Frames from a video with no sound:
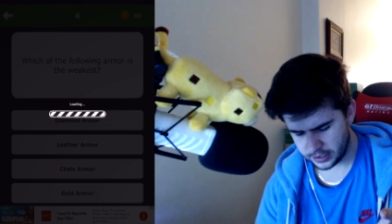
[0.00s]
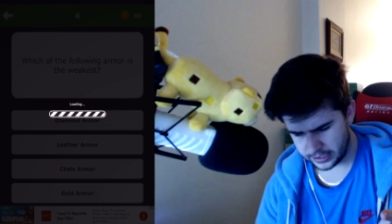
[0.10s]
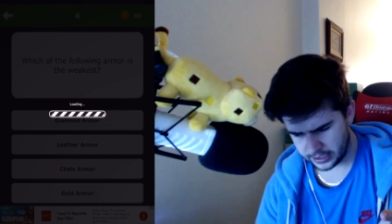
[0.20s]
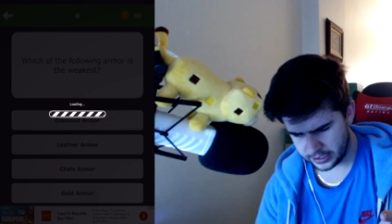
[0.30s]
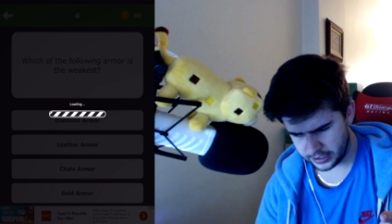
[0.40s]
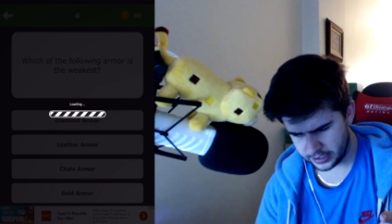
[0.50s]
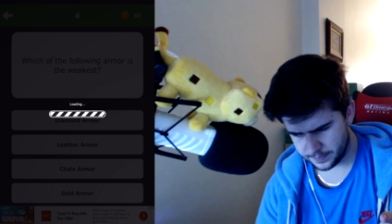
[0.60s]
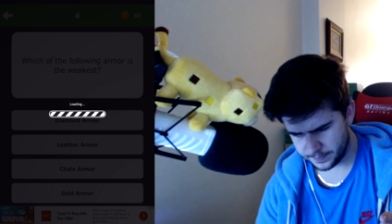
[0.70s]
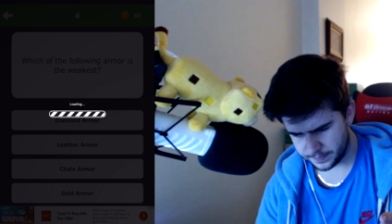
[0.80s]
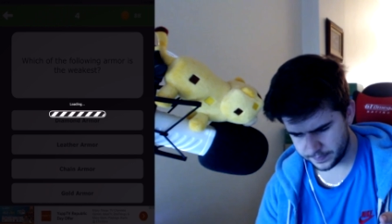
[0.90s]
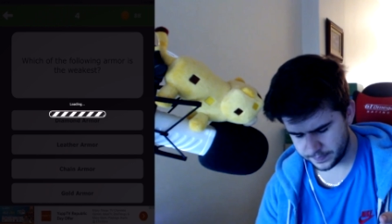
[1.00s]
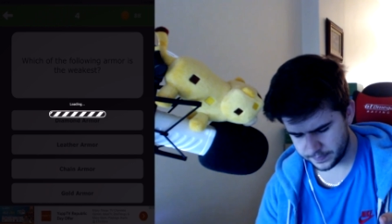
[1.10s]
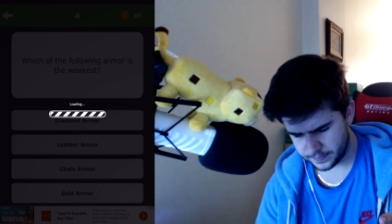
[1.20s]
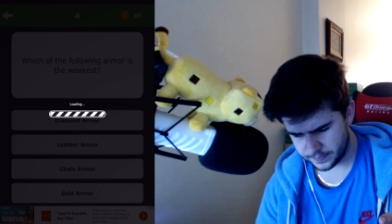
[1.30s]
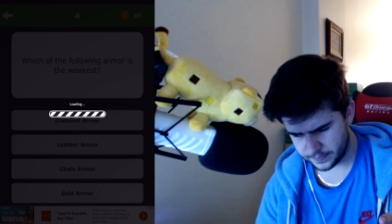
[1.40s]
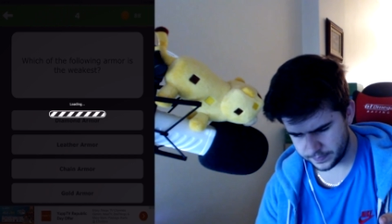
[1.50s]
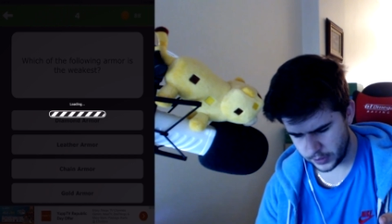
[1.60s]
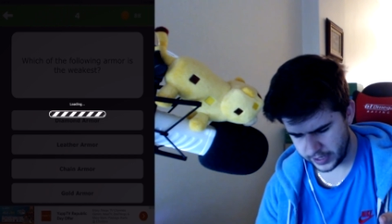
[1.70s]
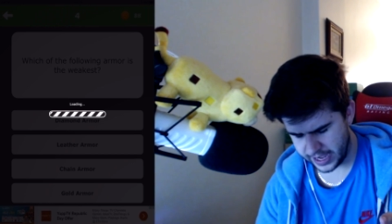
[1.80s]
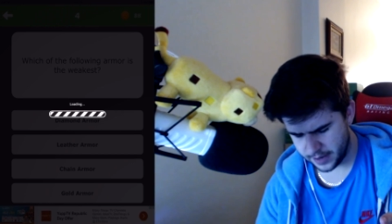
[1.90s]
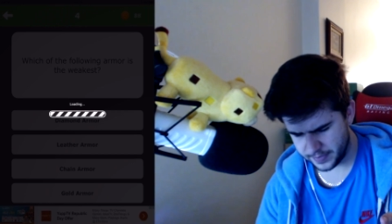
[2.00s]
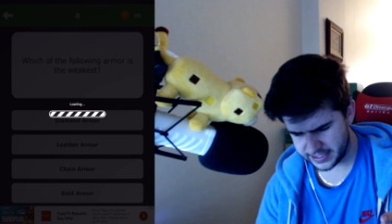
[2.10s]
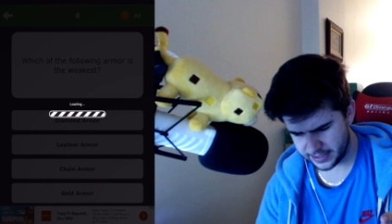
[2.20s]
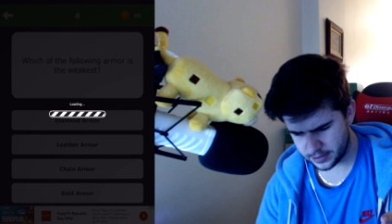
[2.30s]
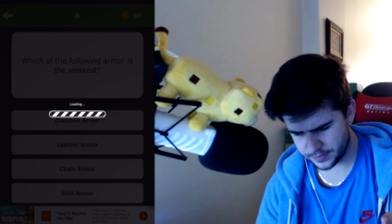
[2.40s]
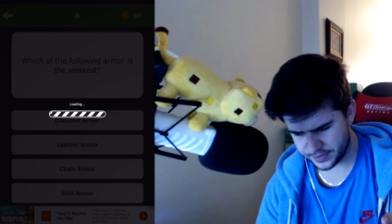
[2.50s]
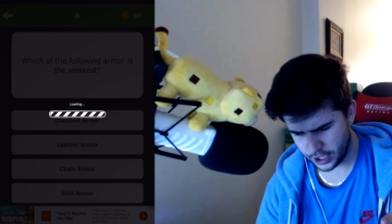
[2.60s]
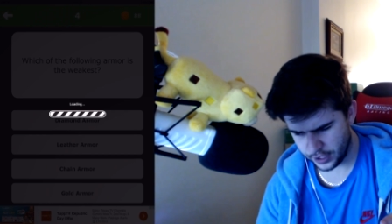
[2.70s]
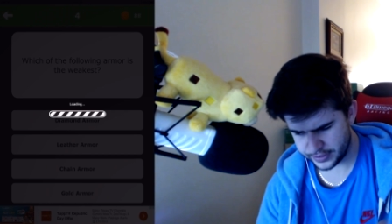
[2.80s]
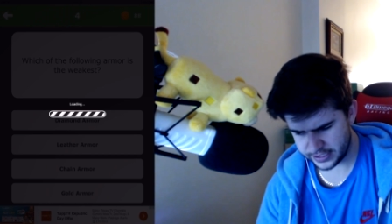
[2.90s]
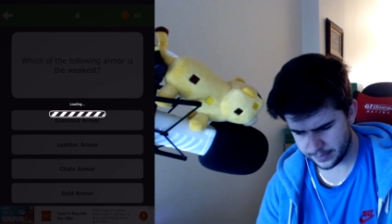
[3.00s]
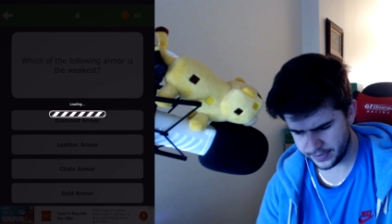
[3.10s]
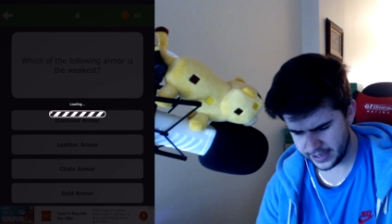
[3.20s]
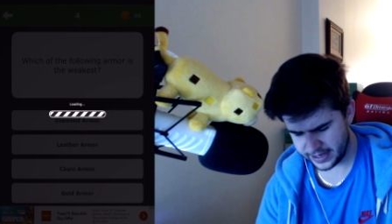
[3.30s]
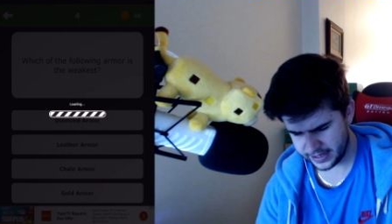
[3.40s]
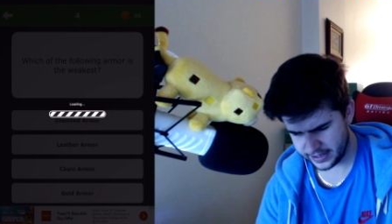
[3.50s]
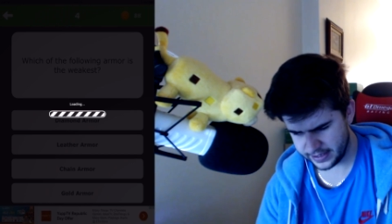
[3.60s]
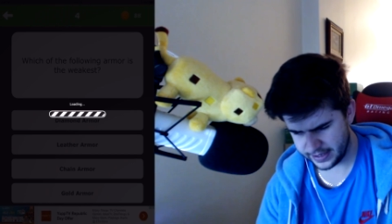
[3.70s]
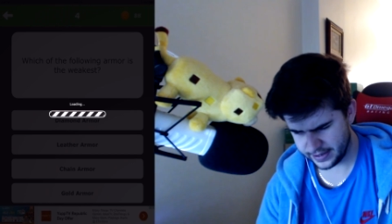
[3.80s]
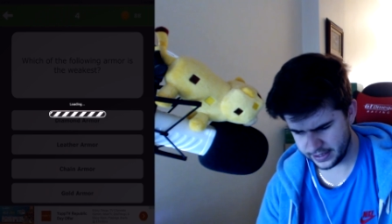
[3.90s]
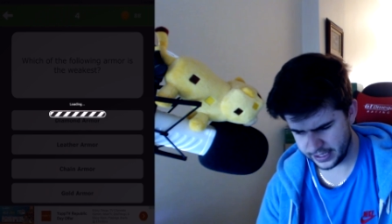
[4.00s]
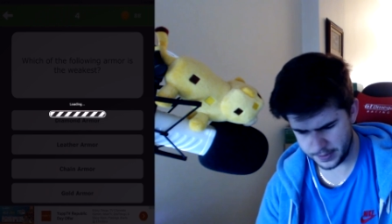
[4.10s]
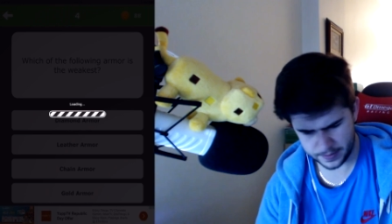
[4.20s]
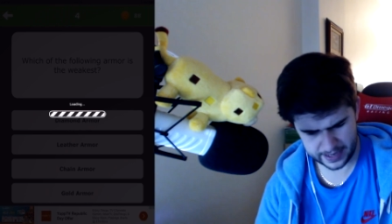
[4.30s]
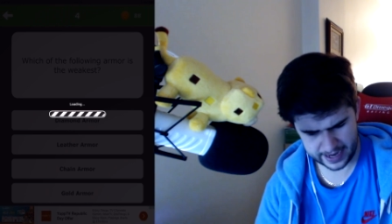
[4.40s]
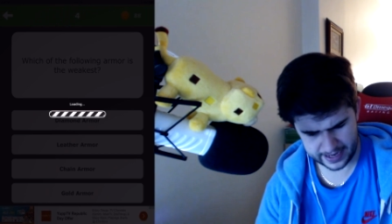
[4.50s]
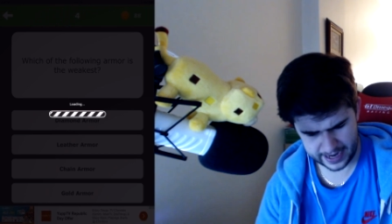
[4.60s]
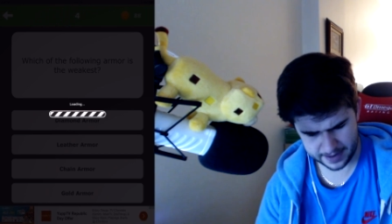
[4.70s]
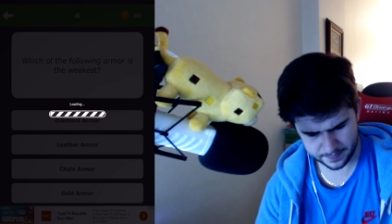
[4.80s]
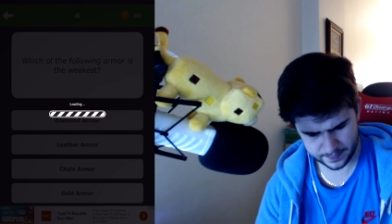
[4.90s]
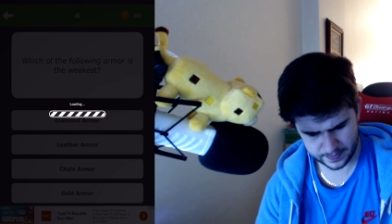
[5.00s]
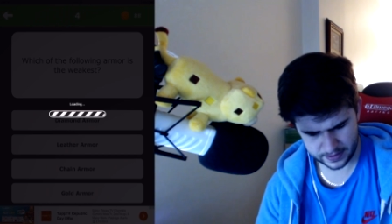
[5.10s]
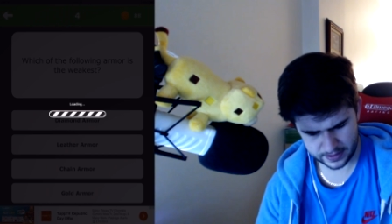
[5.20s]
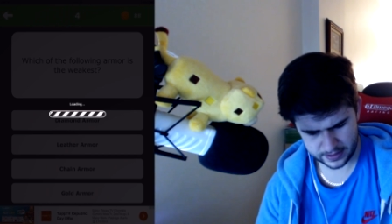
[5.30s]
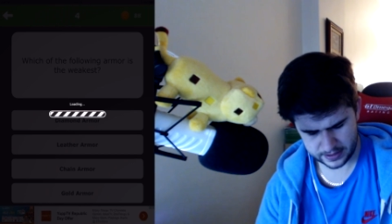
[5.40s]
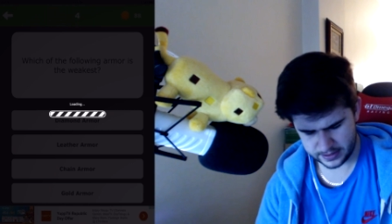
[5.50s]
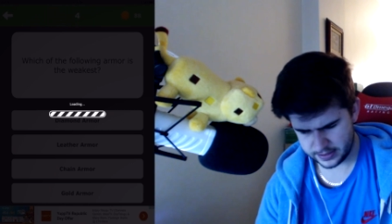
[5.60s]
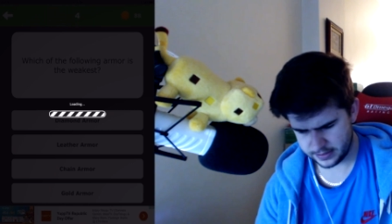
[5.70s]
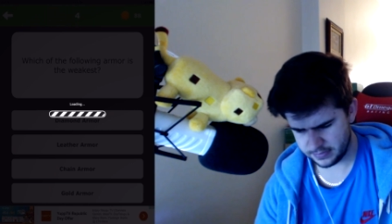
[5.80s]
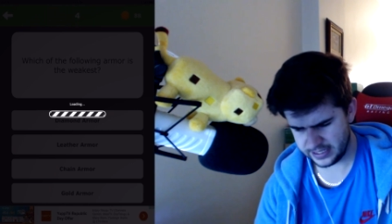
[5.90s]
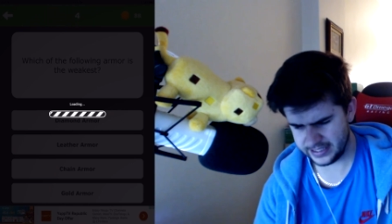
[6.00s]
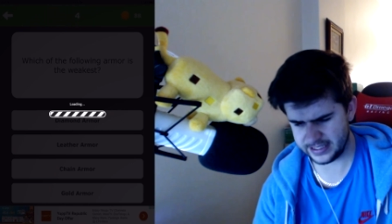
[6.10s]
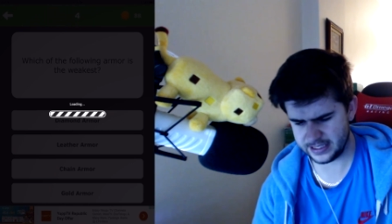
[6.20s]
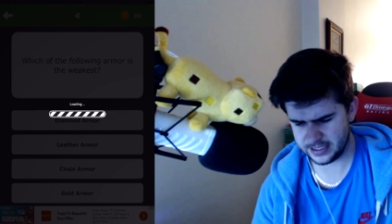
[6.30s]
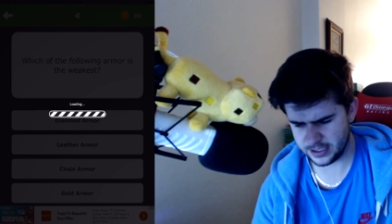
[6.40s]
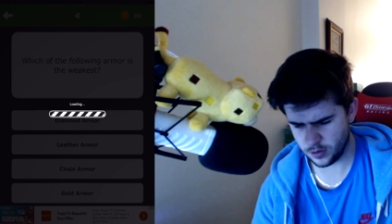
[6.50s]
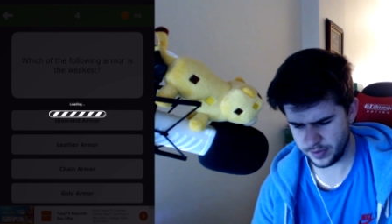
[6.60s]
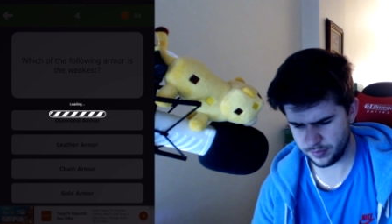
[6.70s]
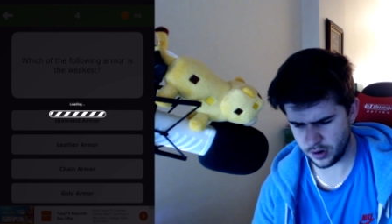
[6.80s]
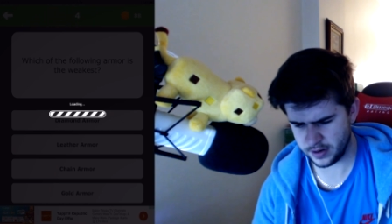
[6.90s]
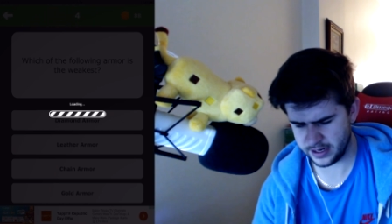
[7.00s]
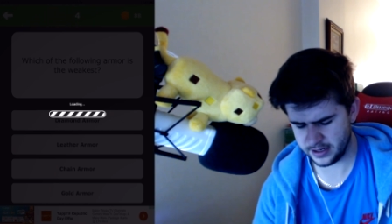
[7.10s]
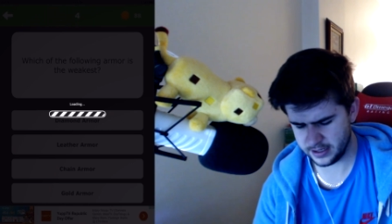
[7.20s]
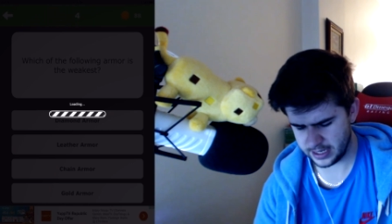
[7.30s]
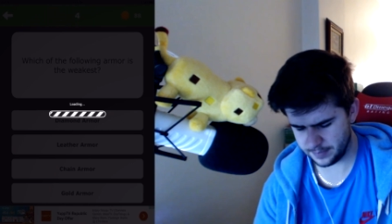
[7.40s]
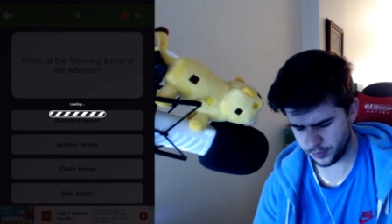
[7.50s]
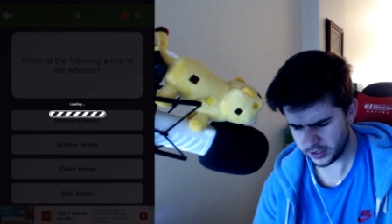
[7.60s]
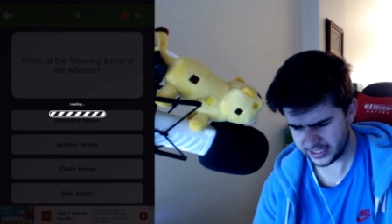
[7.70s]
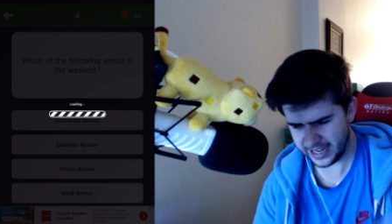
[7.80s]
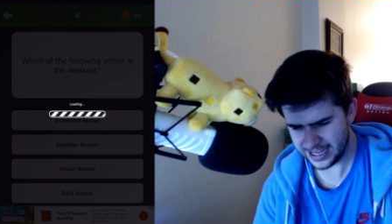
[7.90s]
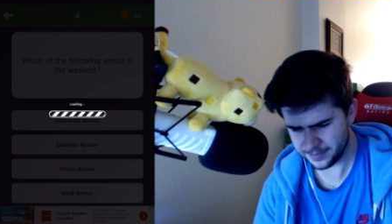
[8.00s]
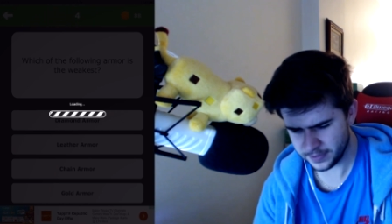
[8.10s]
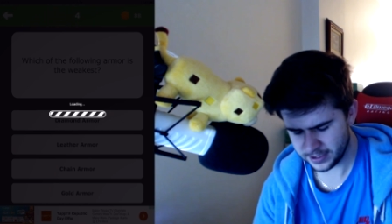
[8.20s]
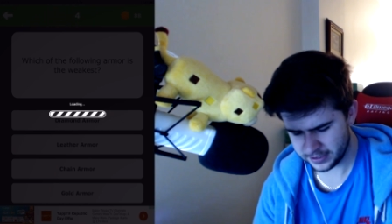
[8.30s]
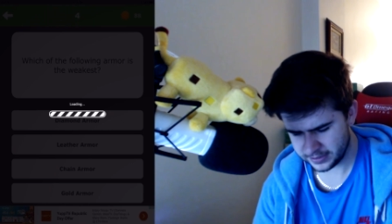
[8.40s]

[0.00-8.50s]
Um. Okay, we seem to unlock something. Are you okay, game? Please don't be broken. I broke the game.